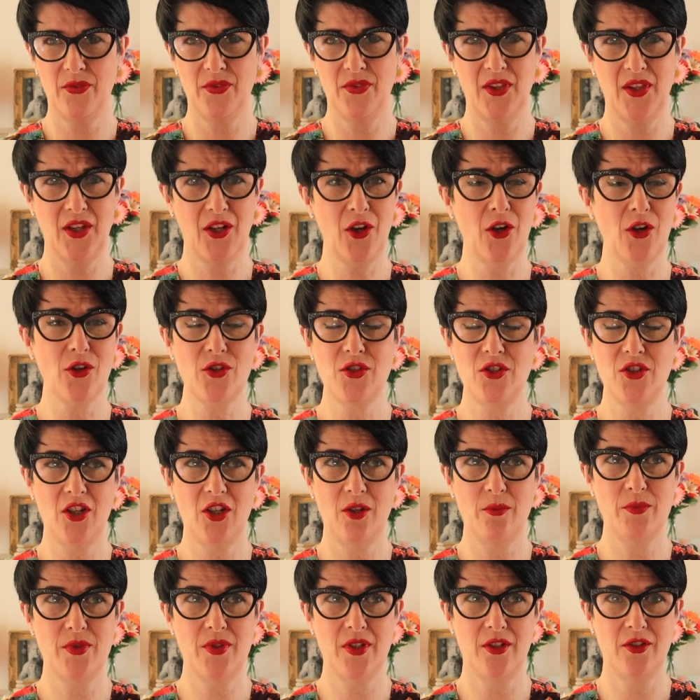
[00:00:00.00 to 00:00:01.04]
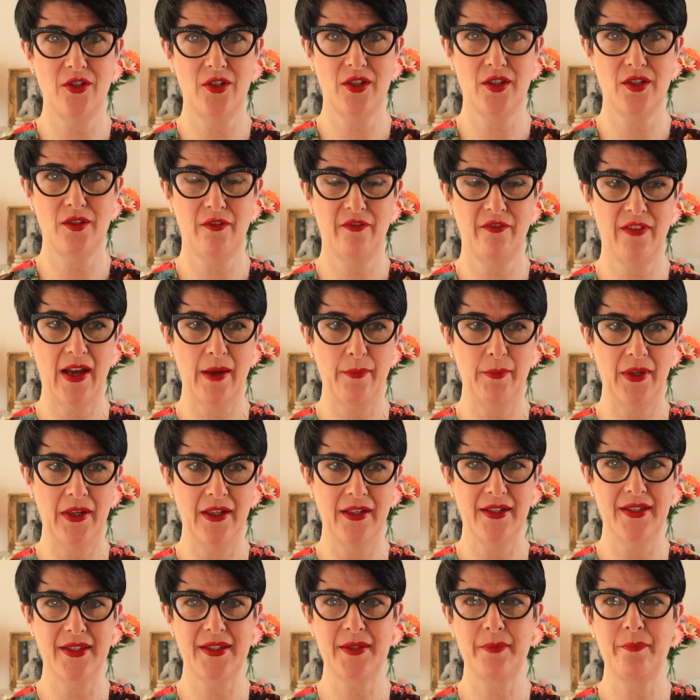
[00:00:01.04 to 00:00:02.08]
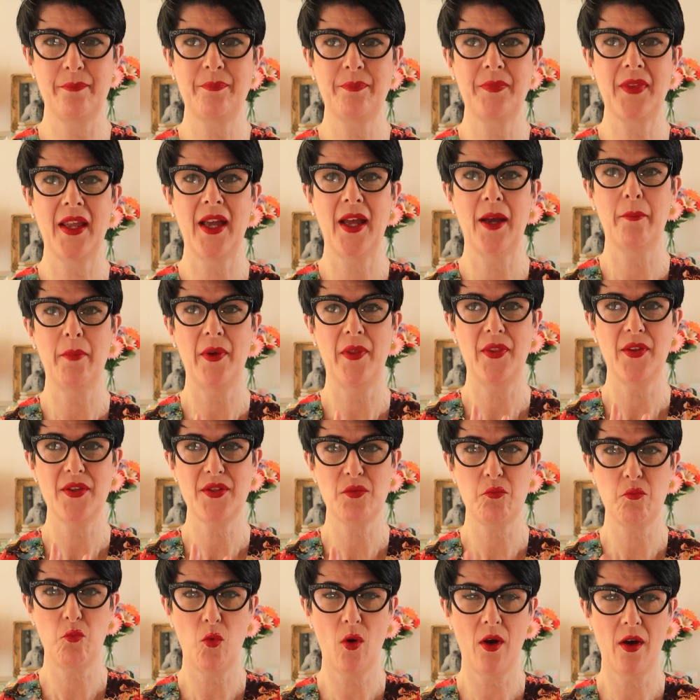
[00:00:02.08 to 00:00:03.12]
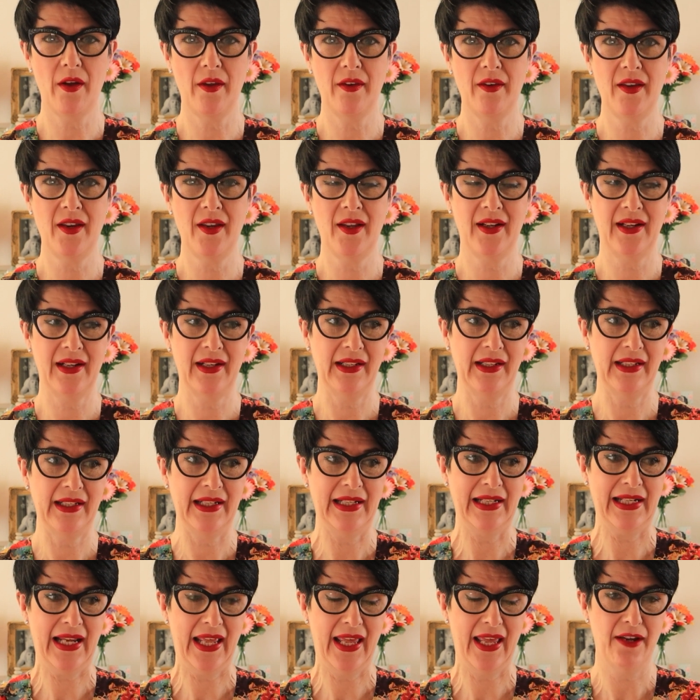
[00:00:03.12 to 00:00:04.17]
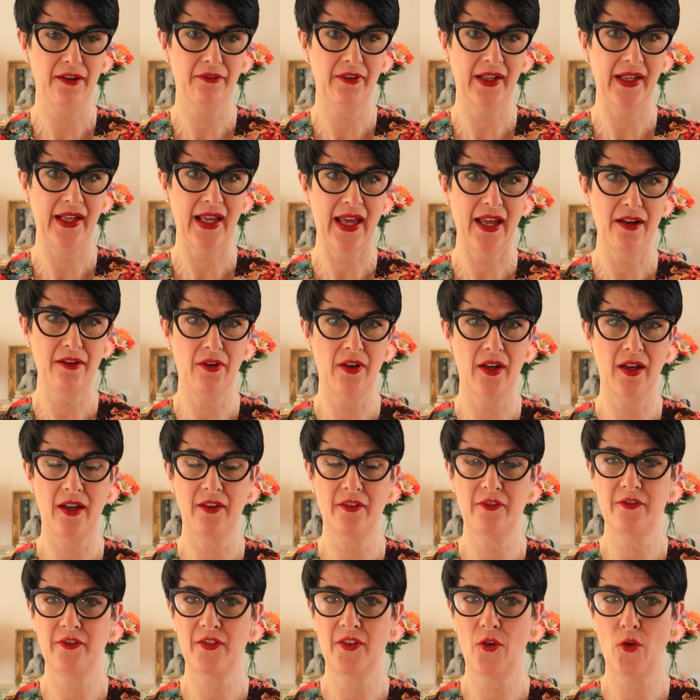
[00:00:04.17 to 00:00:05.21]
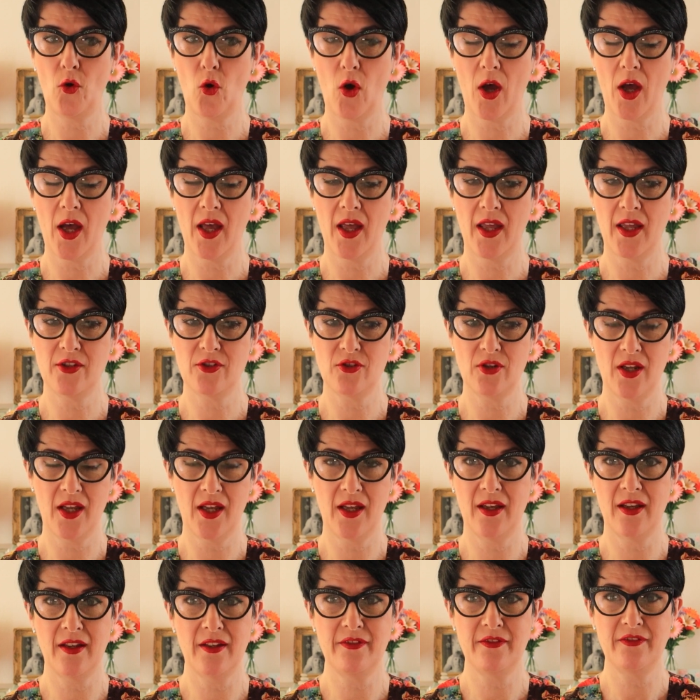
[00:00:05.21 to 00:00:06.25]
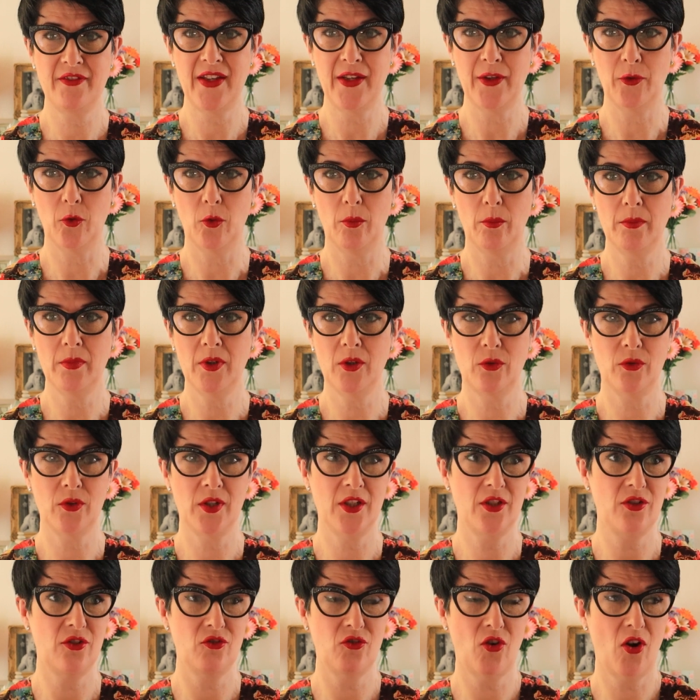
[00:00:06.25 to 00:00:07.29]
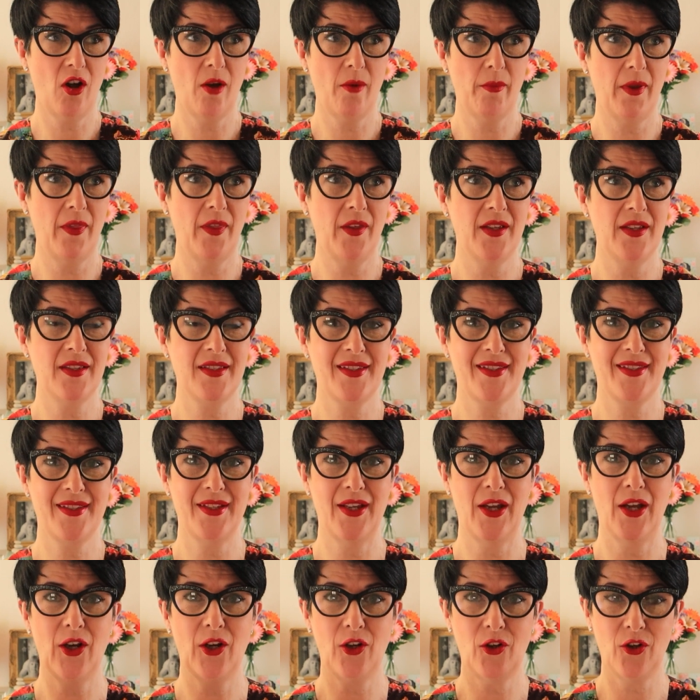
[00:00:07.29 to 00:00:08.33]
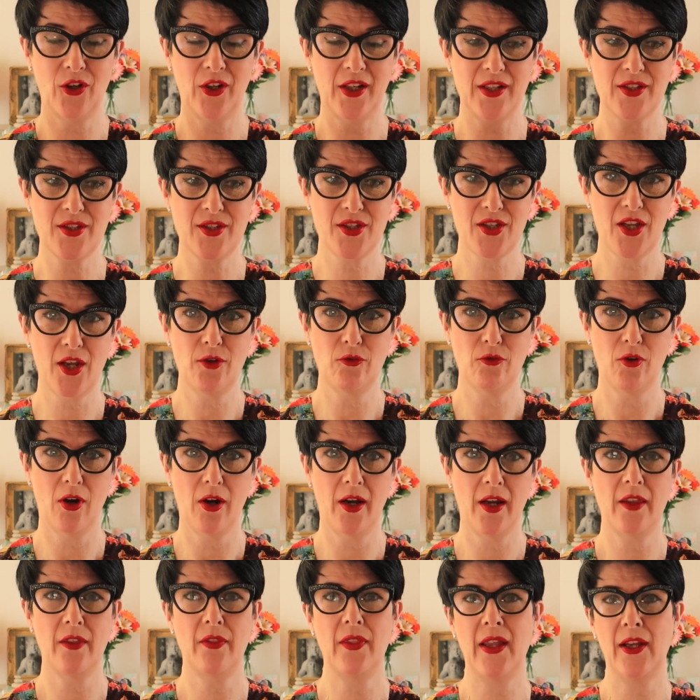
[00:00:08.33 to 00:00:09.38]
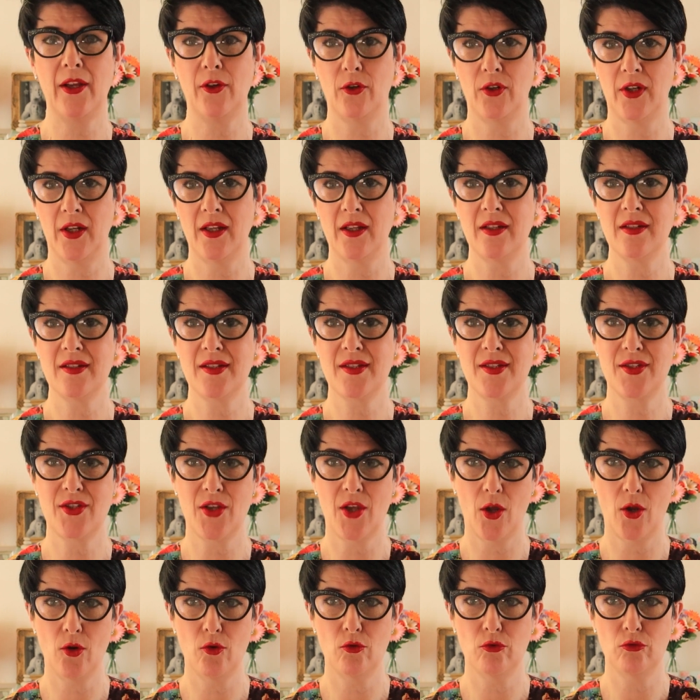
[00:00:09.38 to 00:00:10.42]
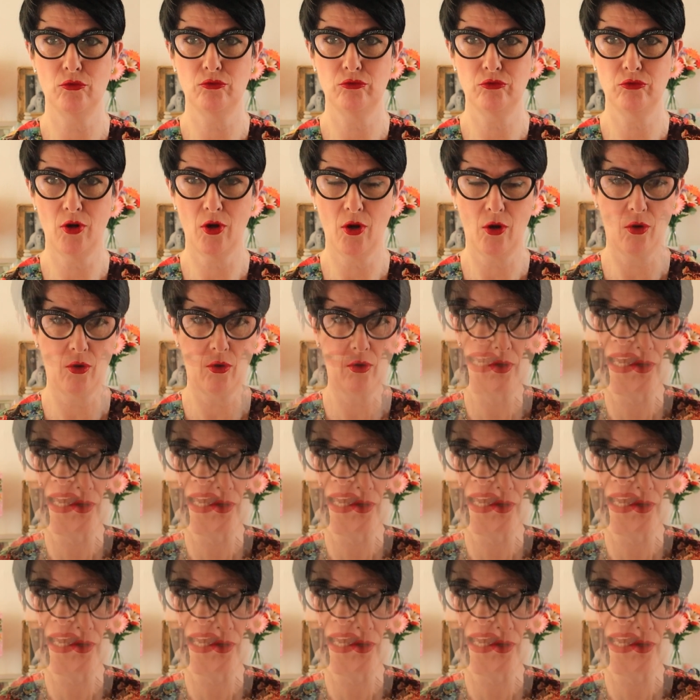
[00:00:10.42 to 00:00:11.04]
The costumes are just fabulous, but there's one glaring error, and for a film or a drama that's got it so right, they got it so wrong.